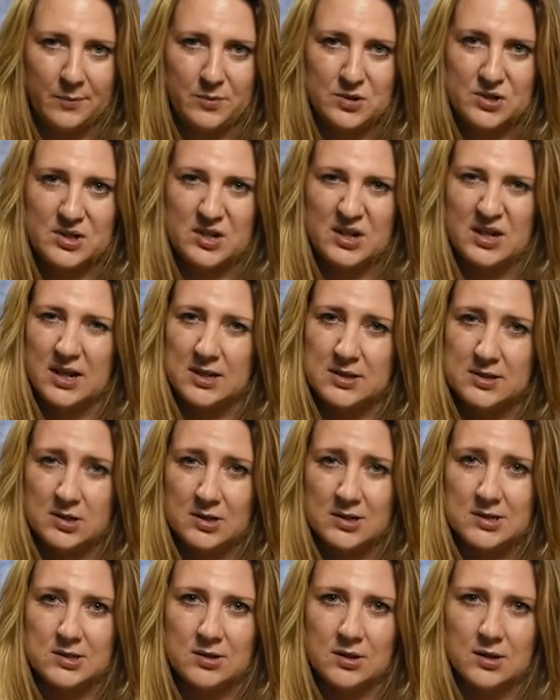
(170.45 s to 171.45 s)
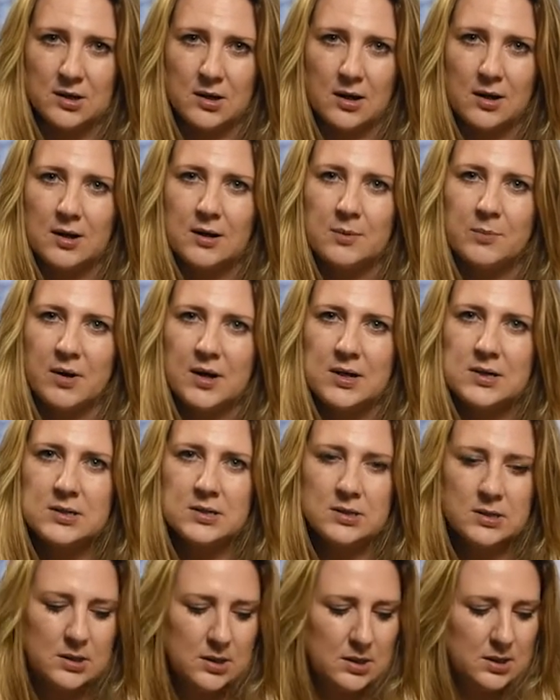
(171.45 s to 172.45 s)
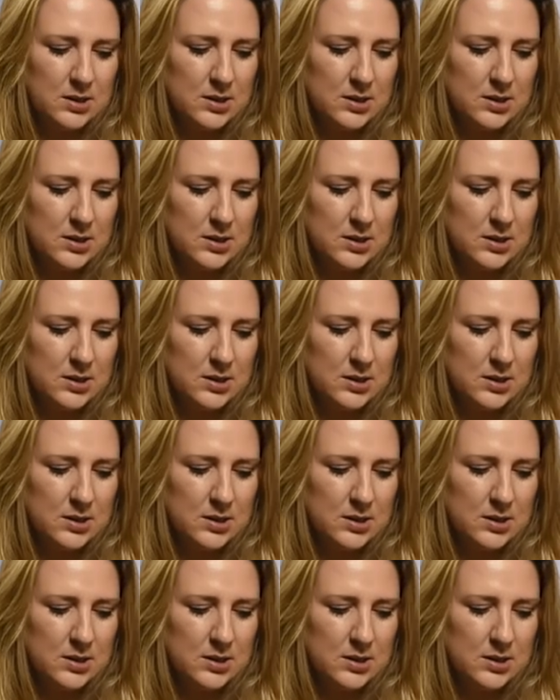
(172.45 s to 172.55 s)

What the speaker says: we're just going to get started on the garlic bread.